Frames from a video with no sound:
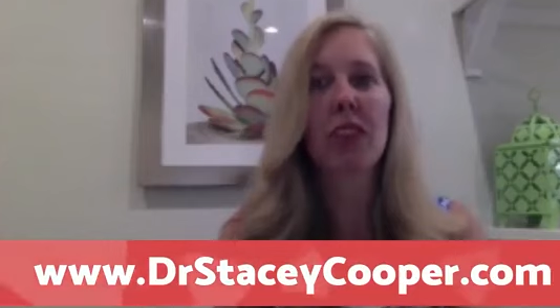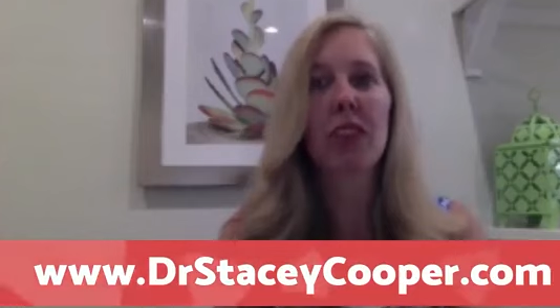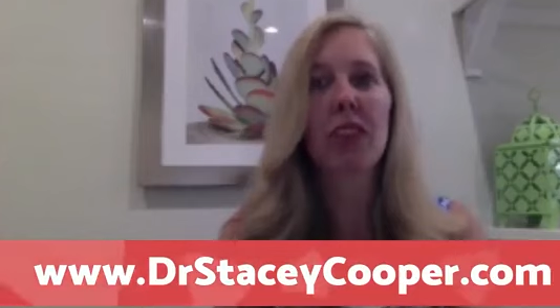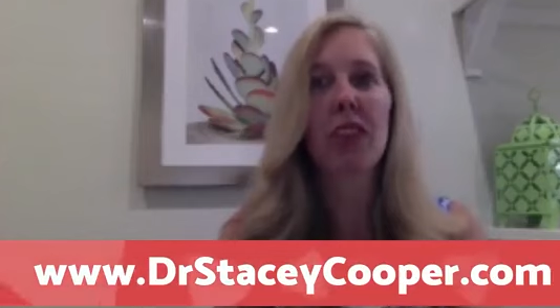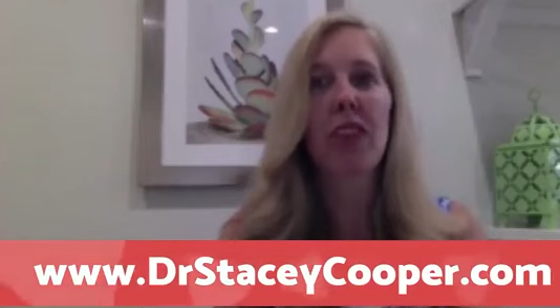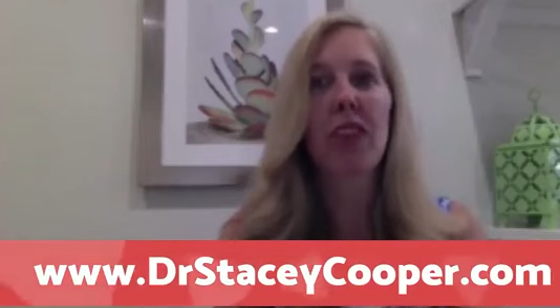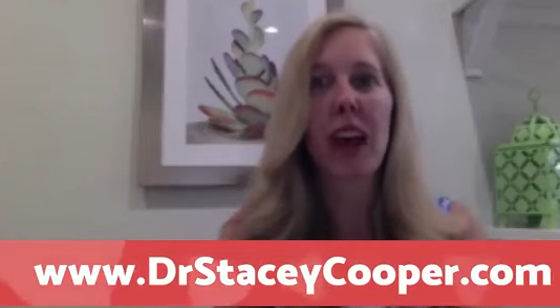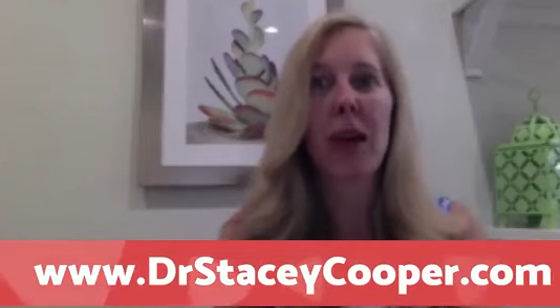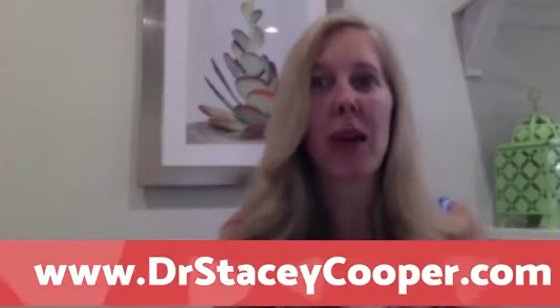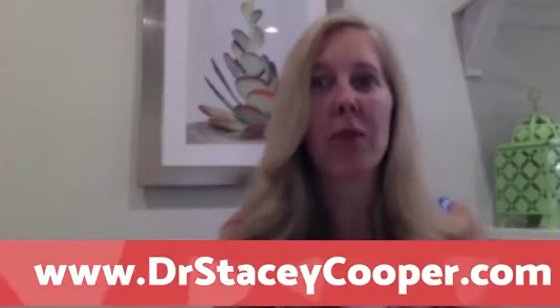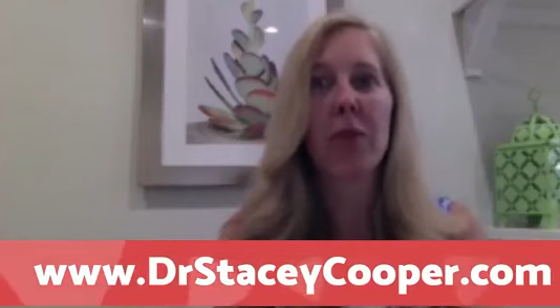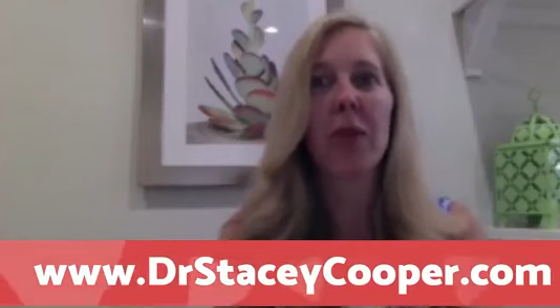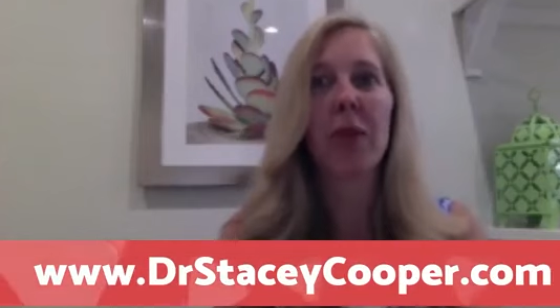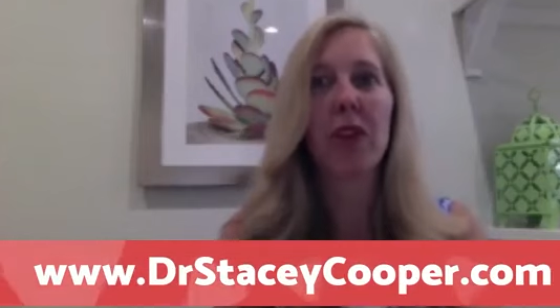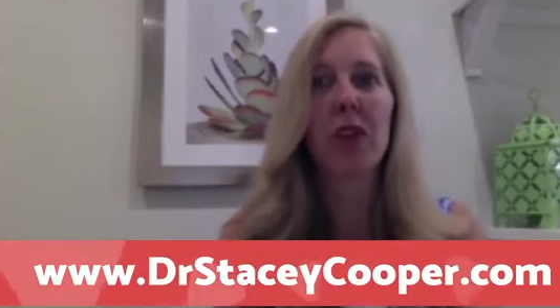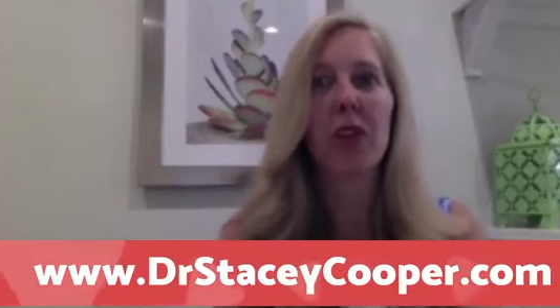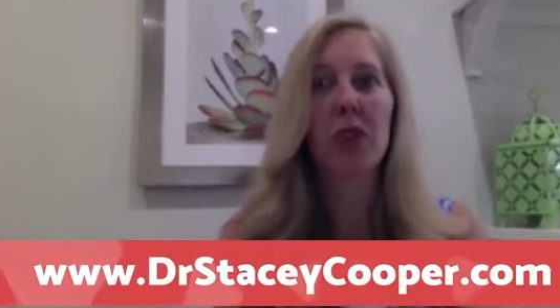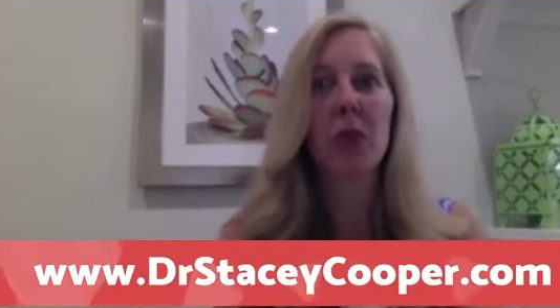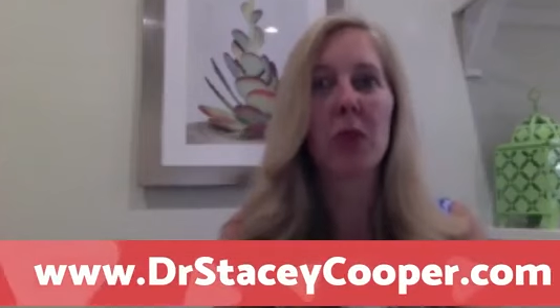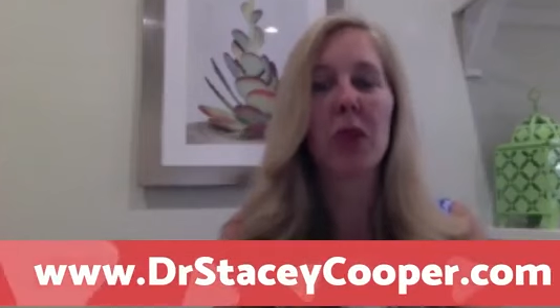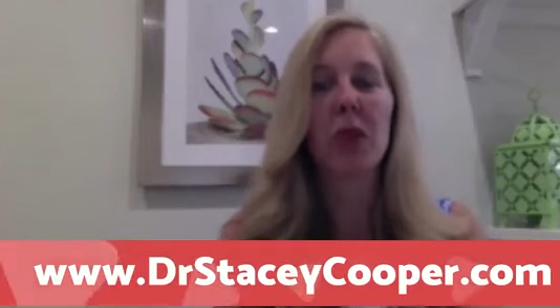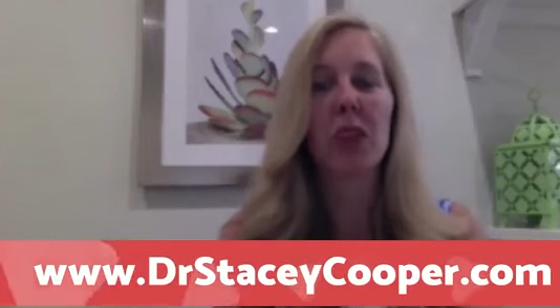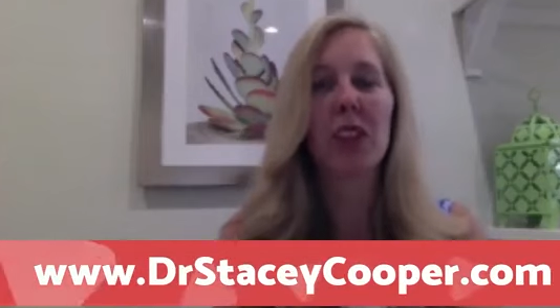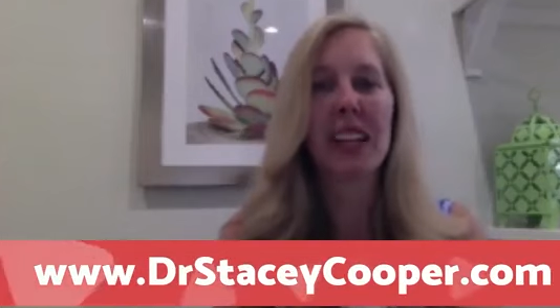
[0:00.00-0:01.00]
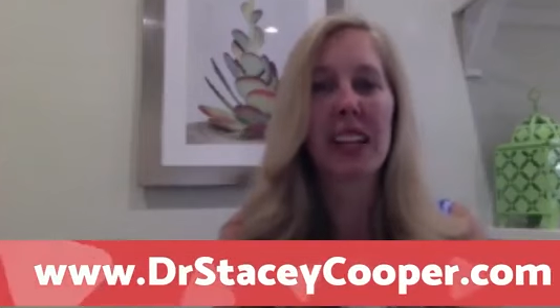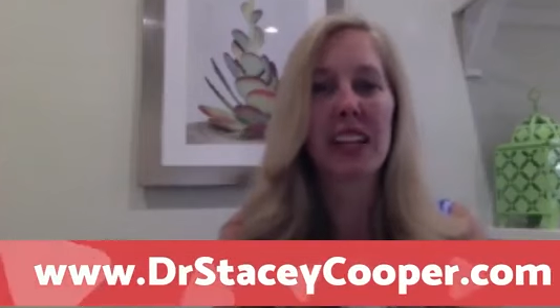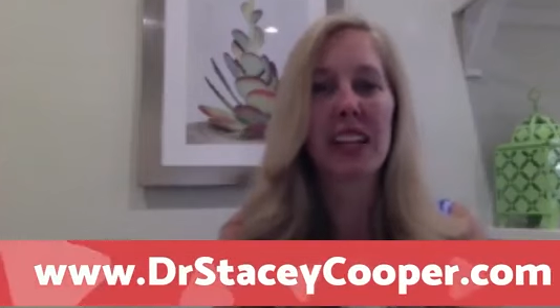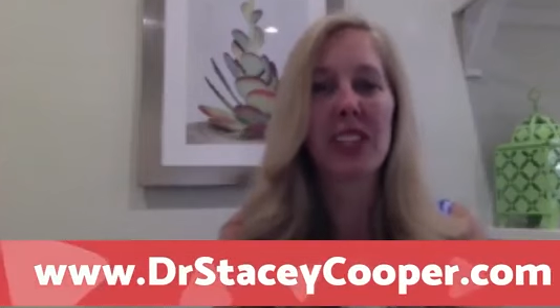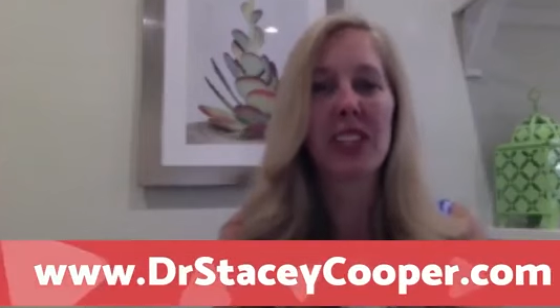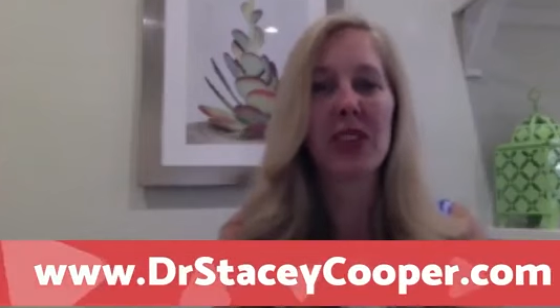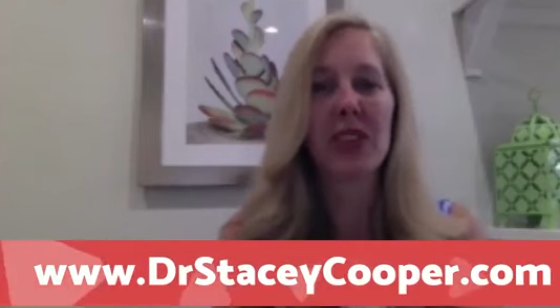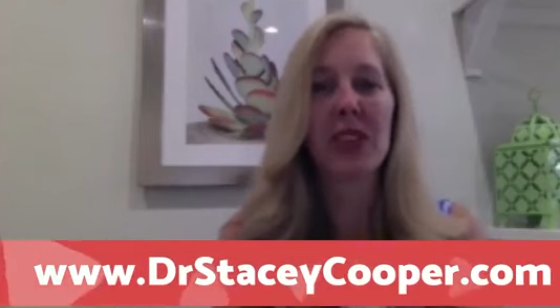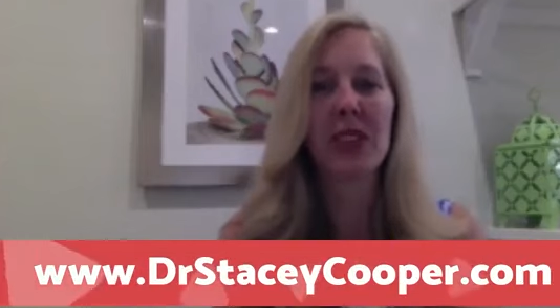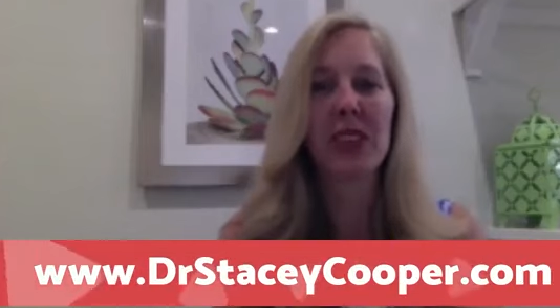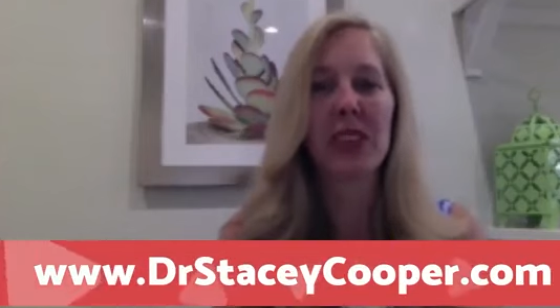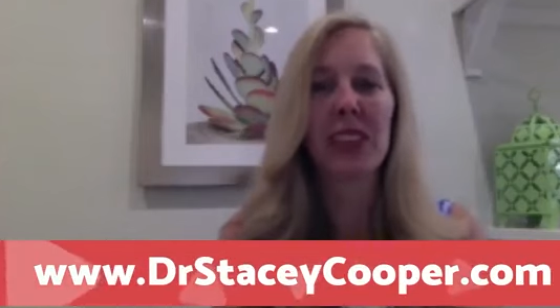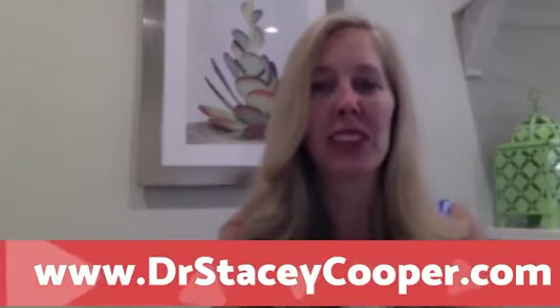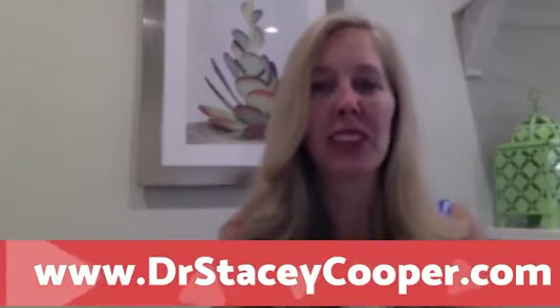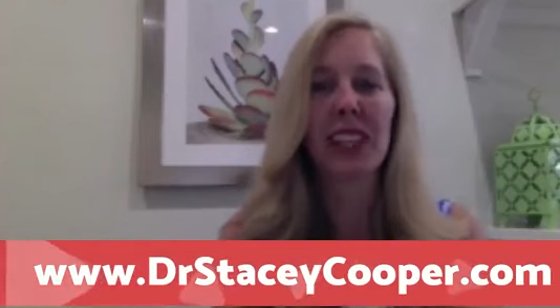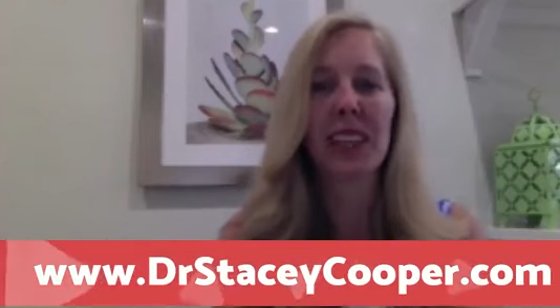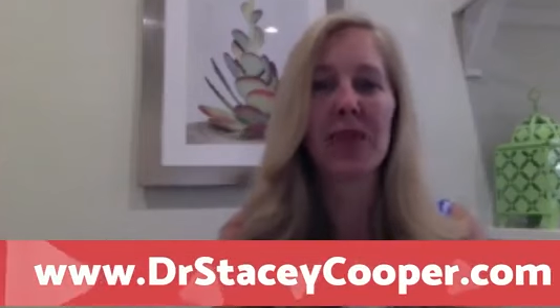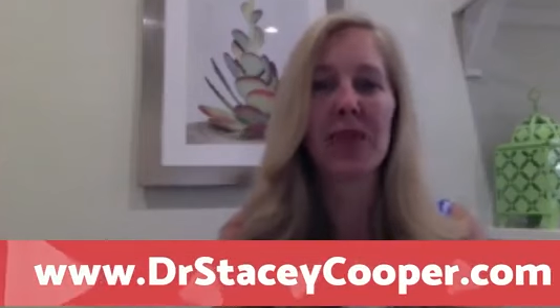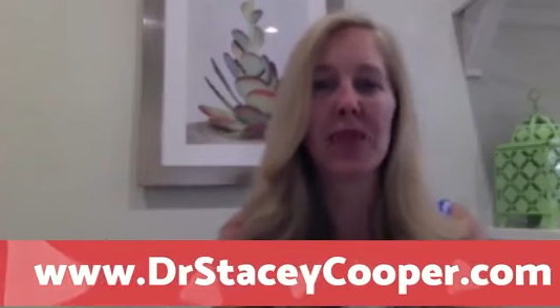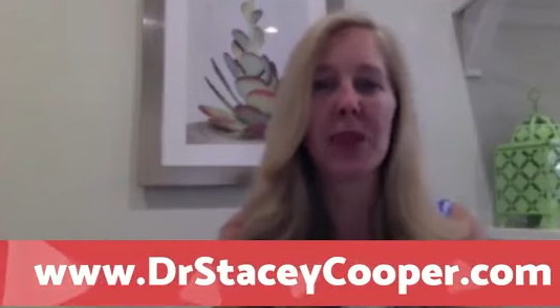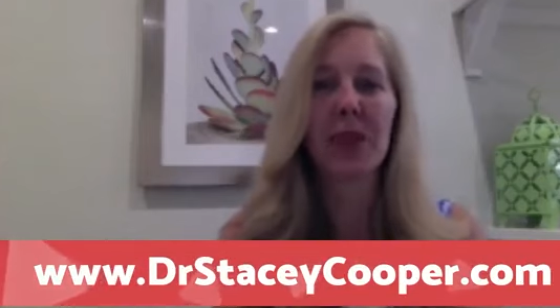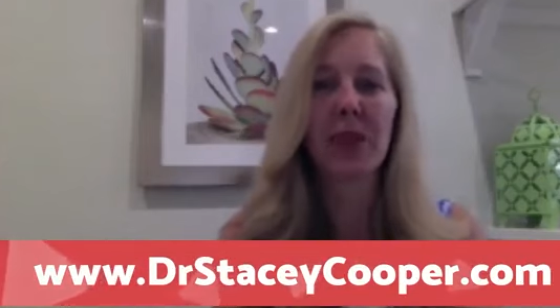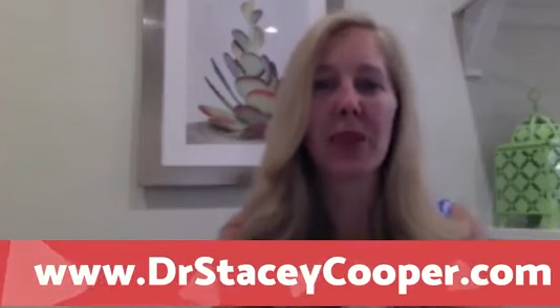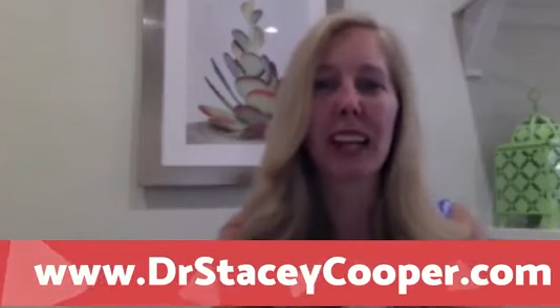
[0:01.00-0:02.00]
that much more tasteful
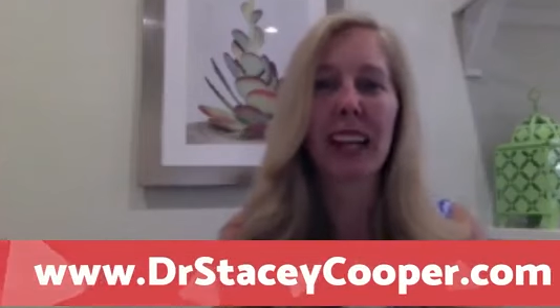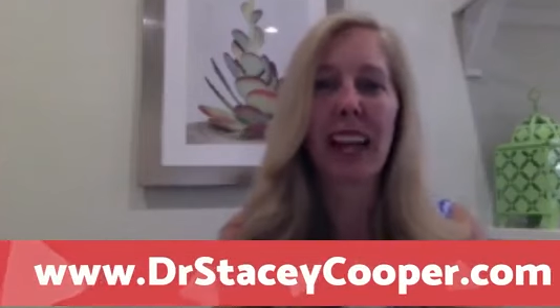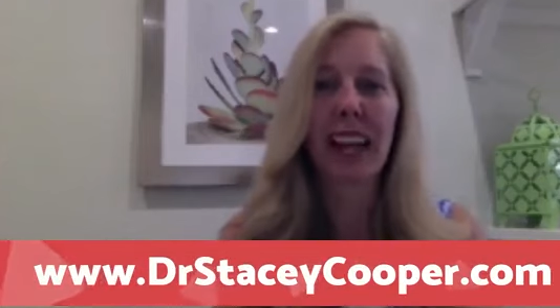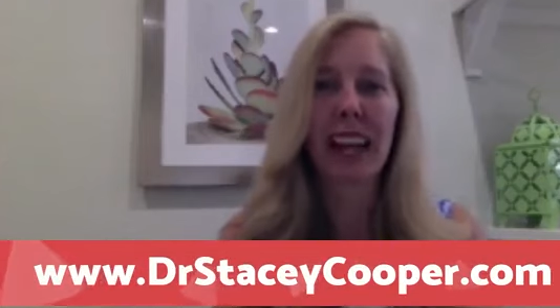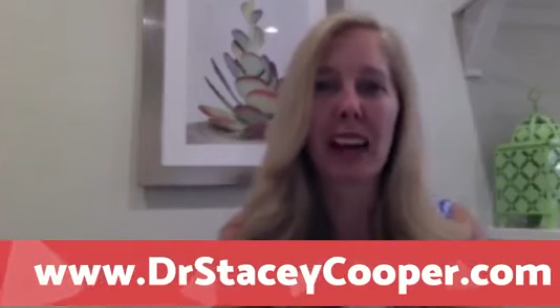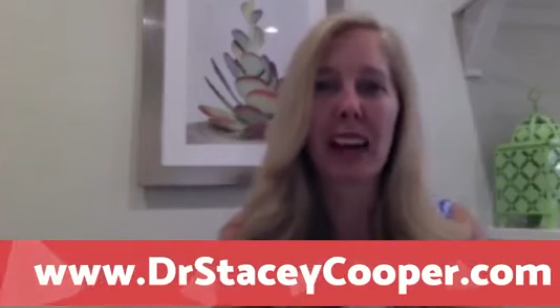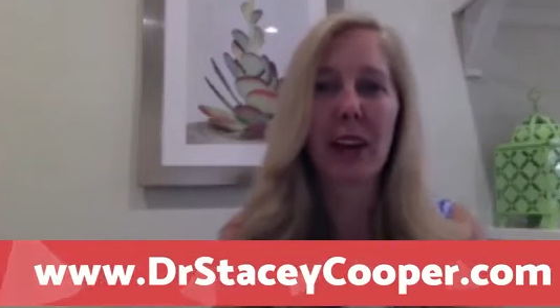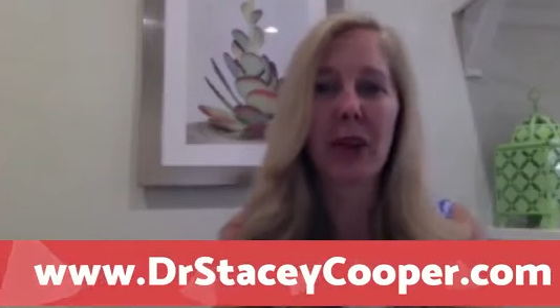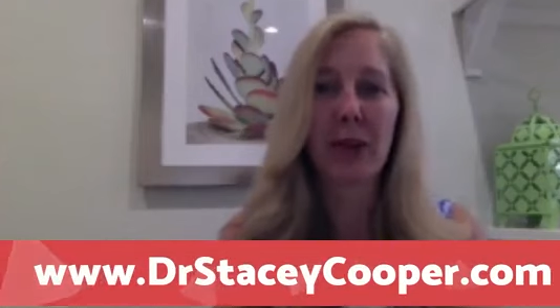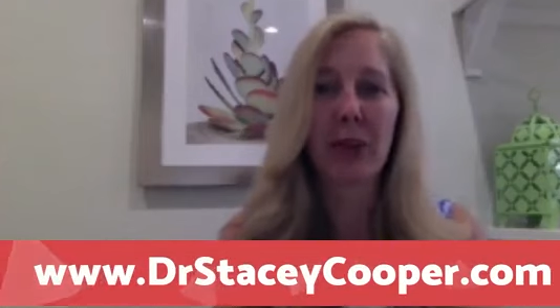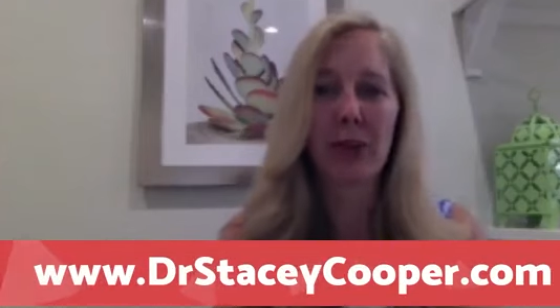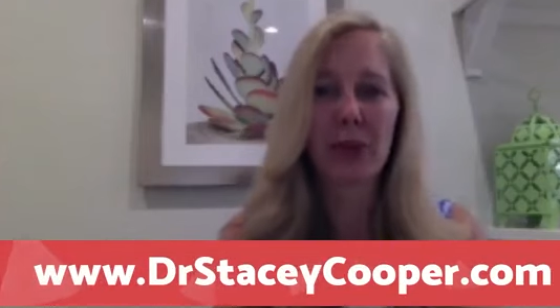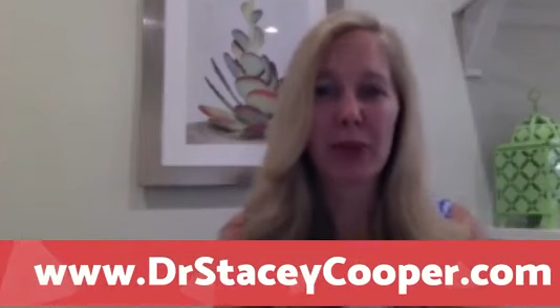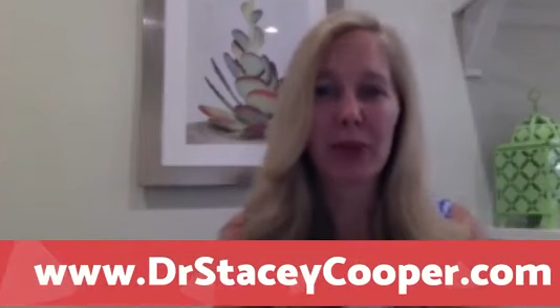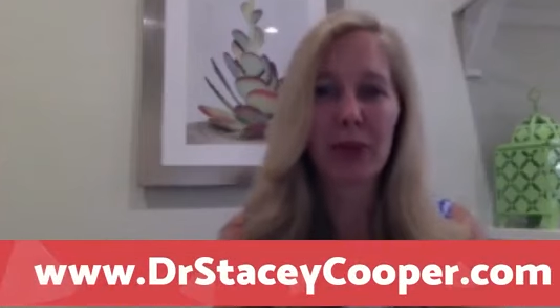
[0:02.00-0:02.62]
than what we get at home.